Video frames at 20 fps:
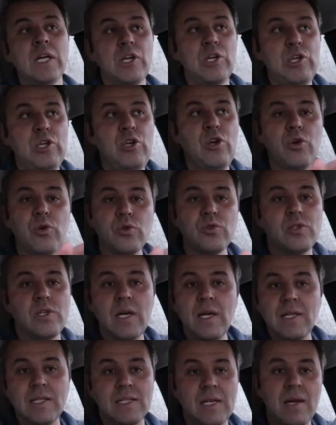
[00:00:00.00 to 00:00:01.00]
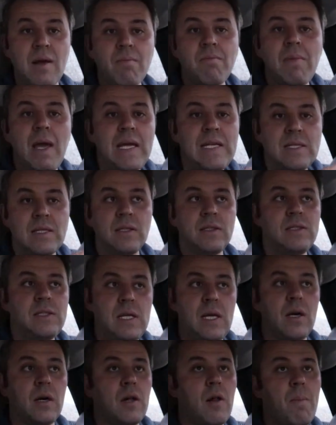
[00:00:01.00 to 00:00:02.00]
Used, it's an amazing
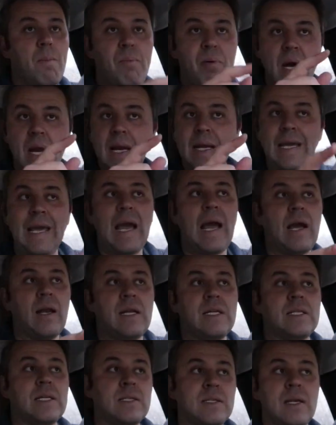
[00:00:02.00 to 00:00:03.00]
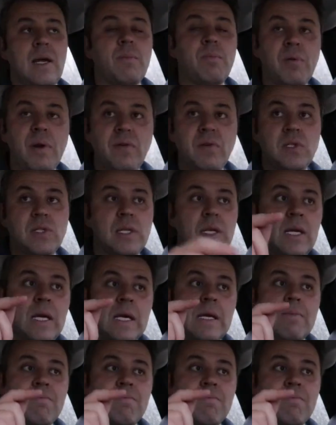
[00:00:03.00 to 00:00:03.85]
deal, but again, as I said previously,